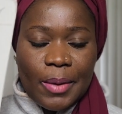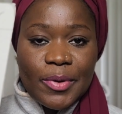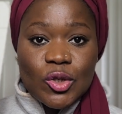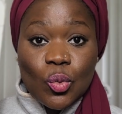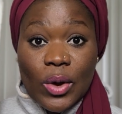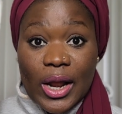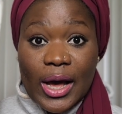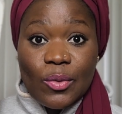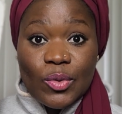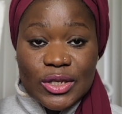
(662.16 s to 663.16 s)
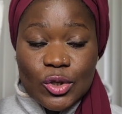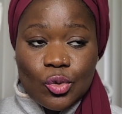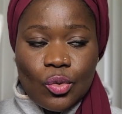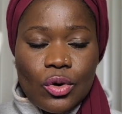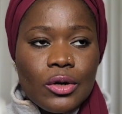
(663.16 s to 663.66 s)
members when I was in
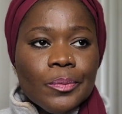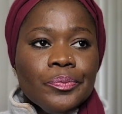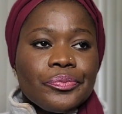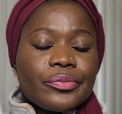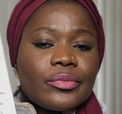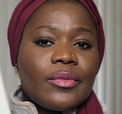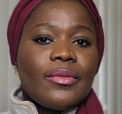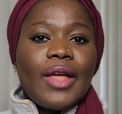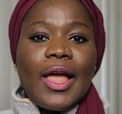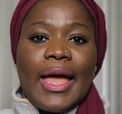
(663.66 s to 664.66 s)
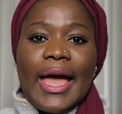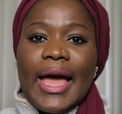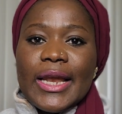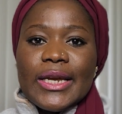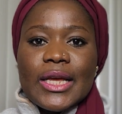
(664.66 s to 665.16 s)
school.
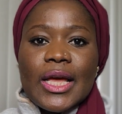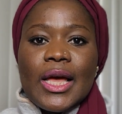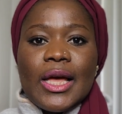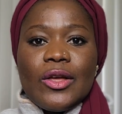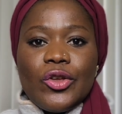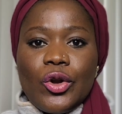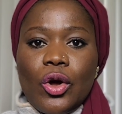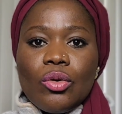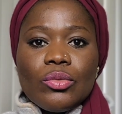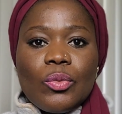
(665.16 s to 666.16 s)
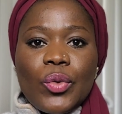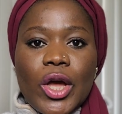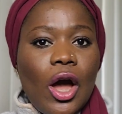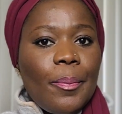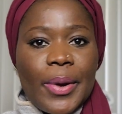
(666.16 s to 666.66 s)
And, you know,
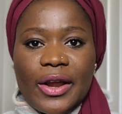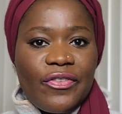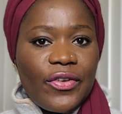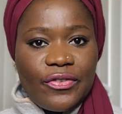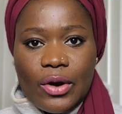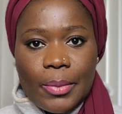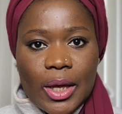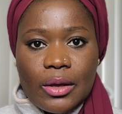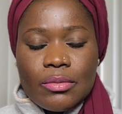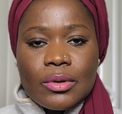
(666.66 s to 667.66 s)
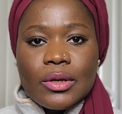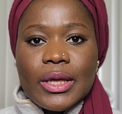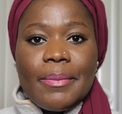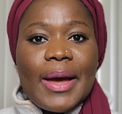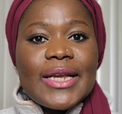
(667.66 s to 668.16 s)
we all benefit from it.
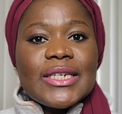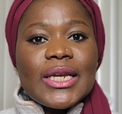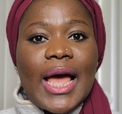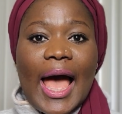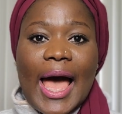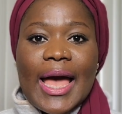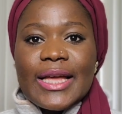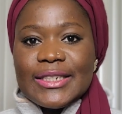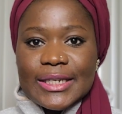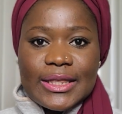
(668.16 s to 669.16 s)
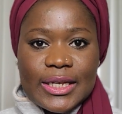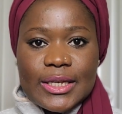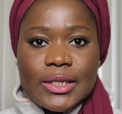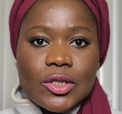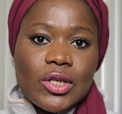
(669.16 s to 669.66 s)
Imagine I did
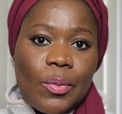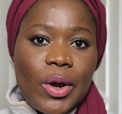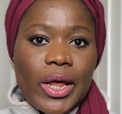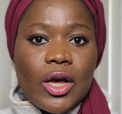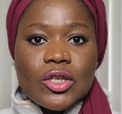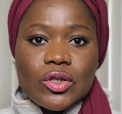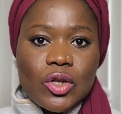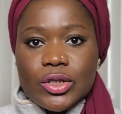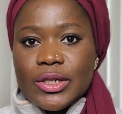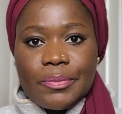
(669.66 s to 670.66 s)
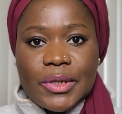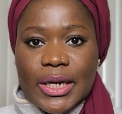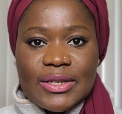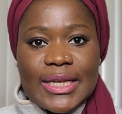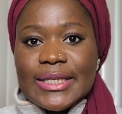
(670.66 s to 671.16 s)
this, someone else does
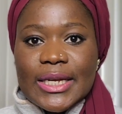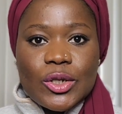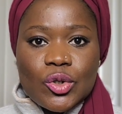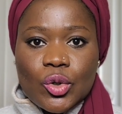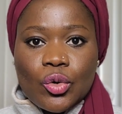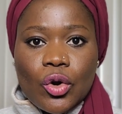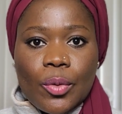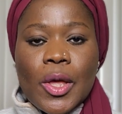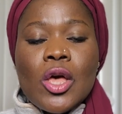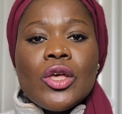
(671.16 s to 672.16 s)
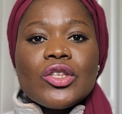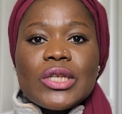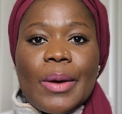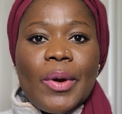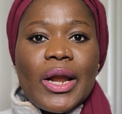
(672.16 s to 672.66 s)
something else and send it to the group.
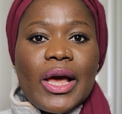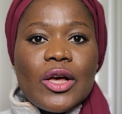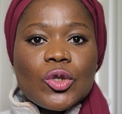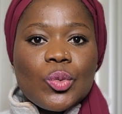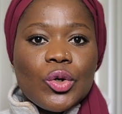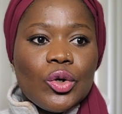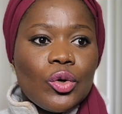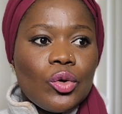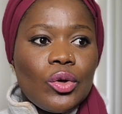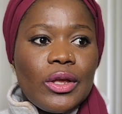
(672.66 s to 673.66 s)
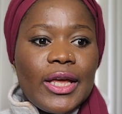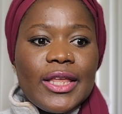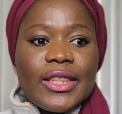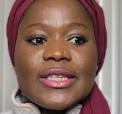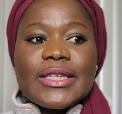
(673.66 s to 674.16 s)
Someone else will
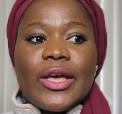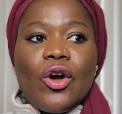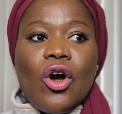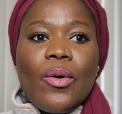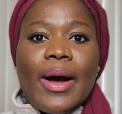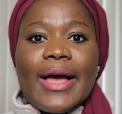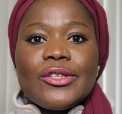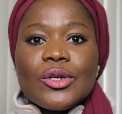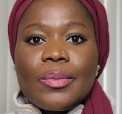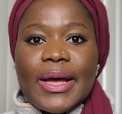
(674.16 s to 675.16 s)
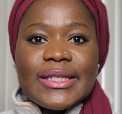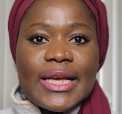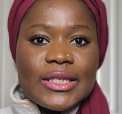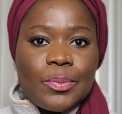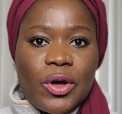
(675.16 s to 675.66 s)
either say, oh, I took my
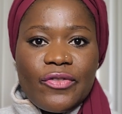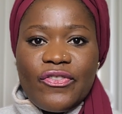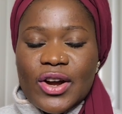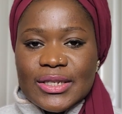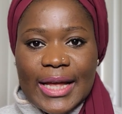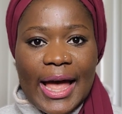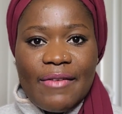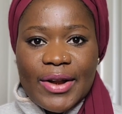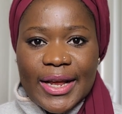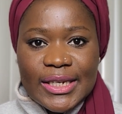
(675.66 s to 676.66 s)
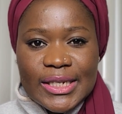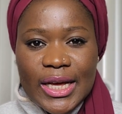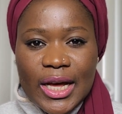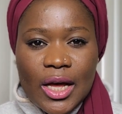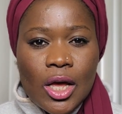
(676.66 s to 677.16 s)
test, but first I have an
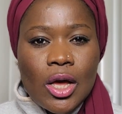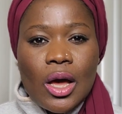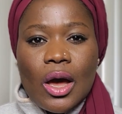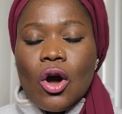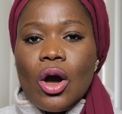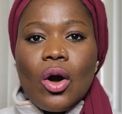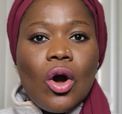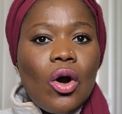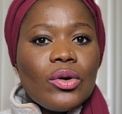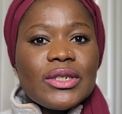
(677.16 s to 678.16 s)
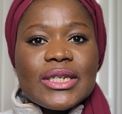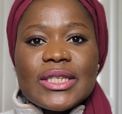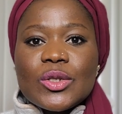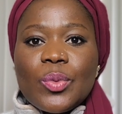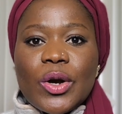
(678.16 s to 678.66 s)
idea. Or, oh,
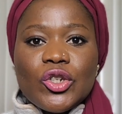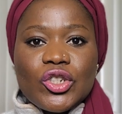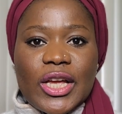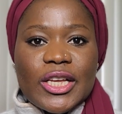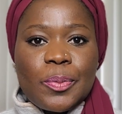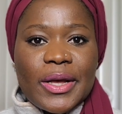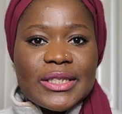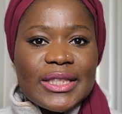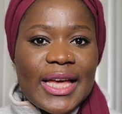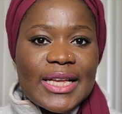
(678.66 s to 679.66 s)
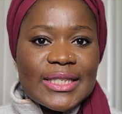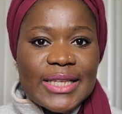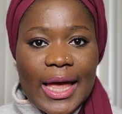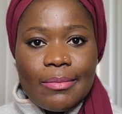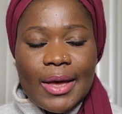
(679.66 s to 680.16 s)
this is what you should expect in the
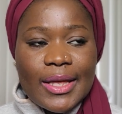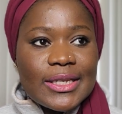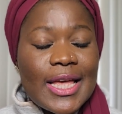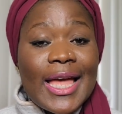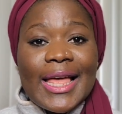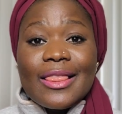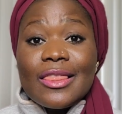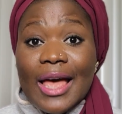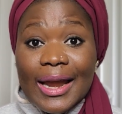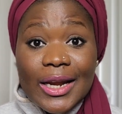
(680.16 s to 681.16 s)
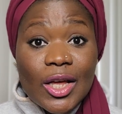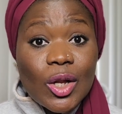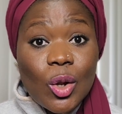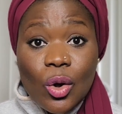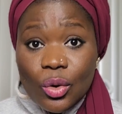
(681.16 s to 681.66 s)
assignment. That
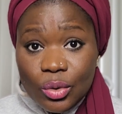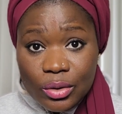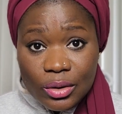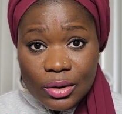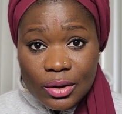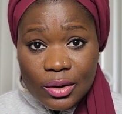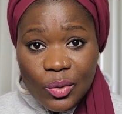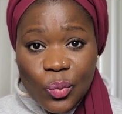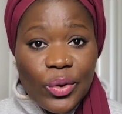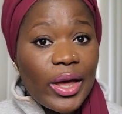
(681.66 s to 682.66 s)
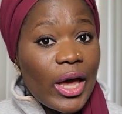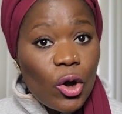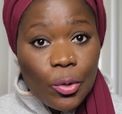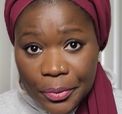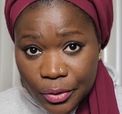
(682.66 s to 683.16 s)
alone will
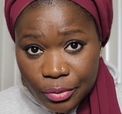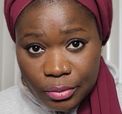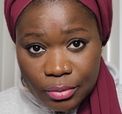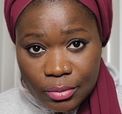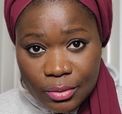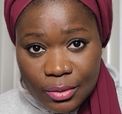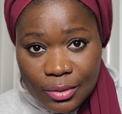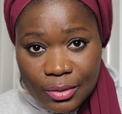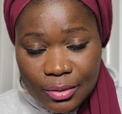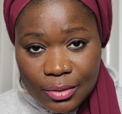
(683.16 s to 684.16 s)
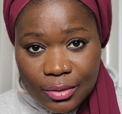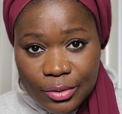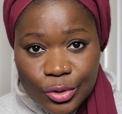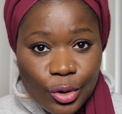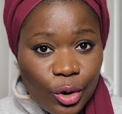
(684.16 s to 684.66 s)
help you,
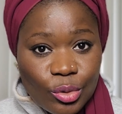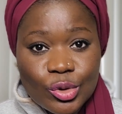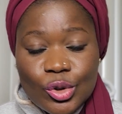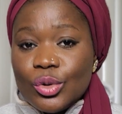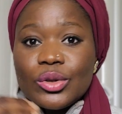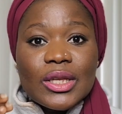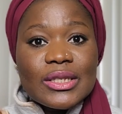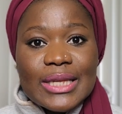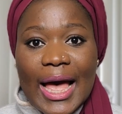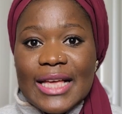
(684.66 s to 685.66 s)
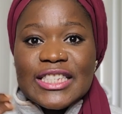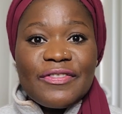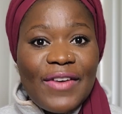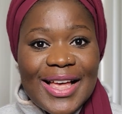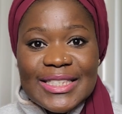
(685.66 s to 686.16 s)
you know, to do things
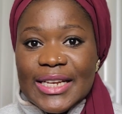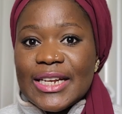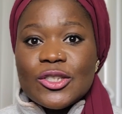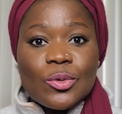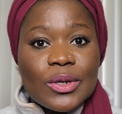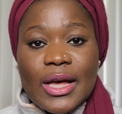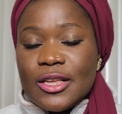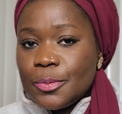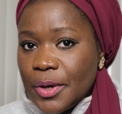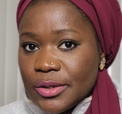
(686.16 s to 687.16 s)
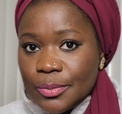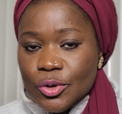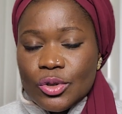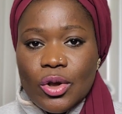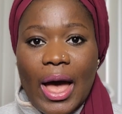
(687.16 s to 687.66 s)
as fast and as quick as
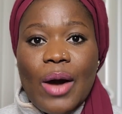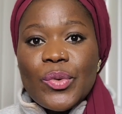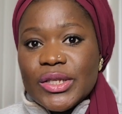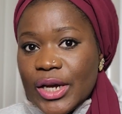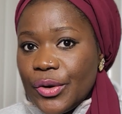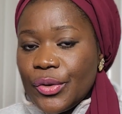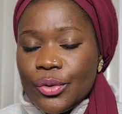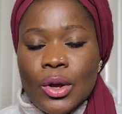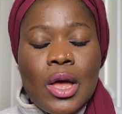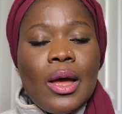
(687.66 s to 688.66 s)
possible. So I will tell you,